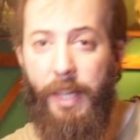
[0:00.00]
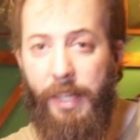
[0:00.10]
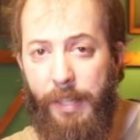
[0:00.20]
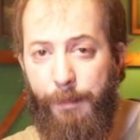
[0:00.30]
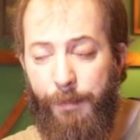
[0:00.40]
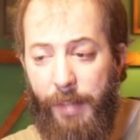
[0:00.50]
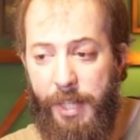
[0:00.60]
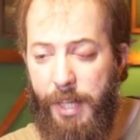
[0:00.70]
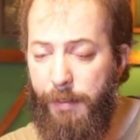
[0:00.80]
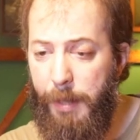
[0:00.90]

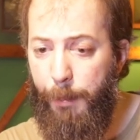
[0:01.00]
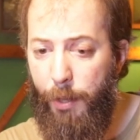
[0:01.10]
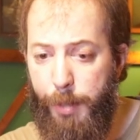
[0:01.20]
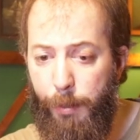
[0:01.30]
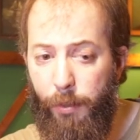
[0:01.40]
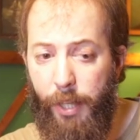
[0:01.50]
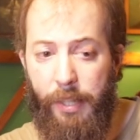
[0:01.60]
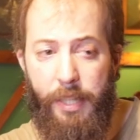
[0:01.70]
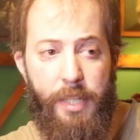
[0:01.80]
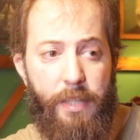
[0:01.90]
it's even impossible or
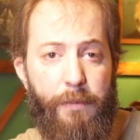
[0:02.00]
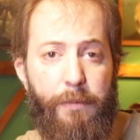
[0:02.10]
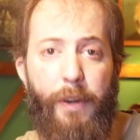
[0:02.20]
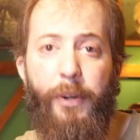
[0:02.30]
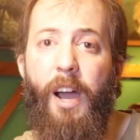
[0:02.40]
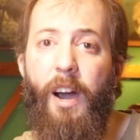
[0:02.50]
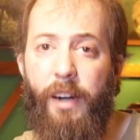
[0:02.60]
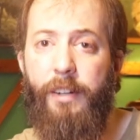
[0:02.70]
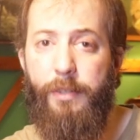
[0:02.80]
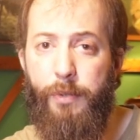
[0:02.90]
at least very
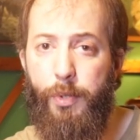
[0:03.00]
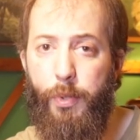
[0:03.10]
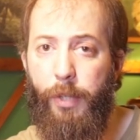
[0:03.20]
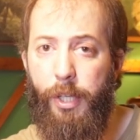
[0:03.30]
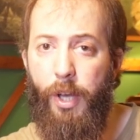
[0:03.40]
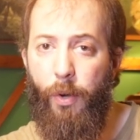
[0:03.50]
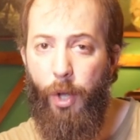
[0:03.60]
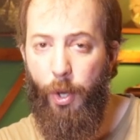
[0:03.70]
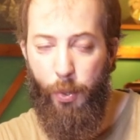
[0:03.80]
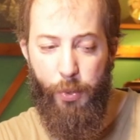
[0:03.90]
hard to truly
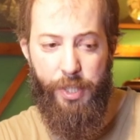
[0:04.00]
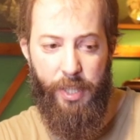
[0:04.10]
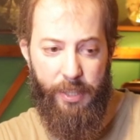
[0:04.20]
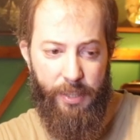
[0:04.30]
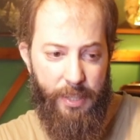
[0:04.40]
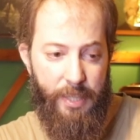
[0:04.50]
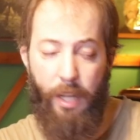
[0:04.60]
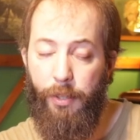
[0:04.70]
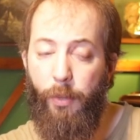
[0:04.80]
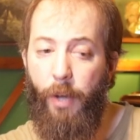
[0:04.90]
know who started this,
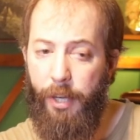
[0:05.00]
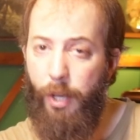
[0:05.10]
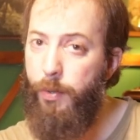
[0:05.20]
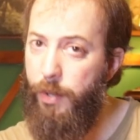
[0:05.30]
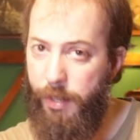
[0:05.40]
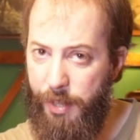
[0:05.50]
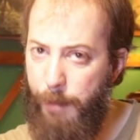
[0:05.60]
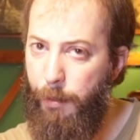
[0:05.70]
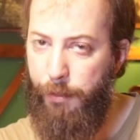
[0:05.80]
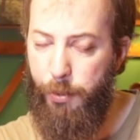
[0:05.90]
although I know
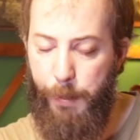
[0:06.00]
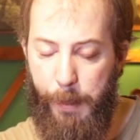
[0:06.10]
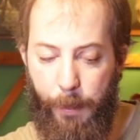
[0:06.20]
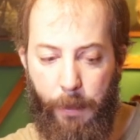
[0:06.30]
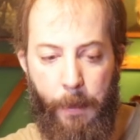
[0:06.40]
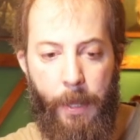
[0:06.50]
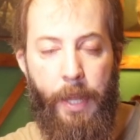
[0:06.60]
some of those people.